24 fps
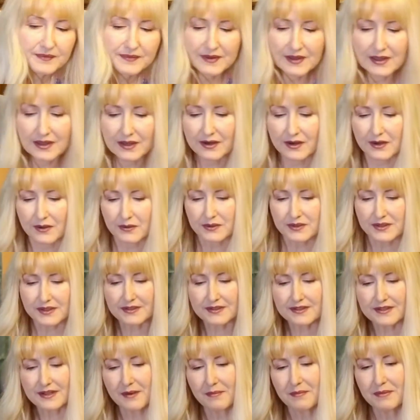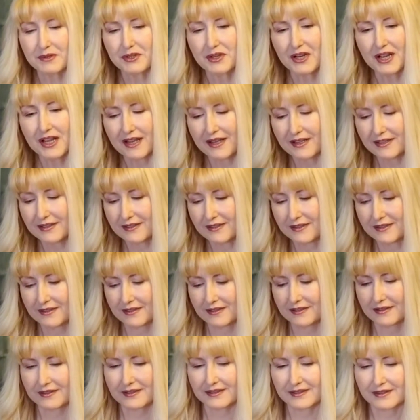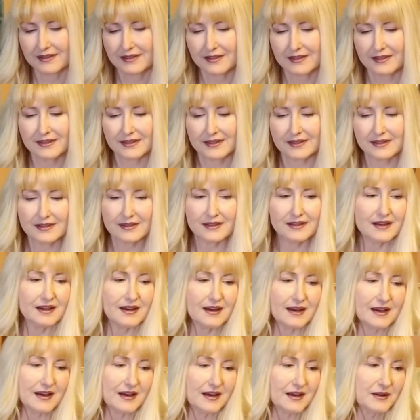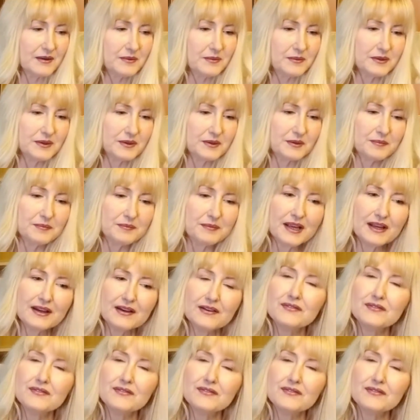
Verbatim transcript: you know, since I'm dressed, I will make a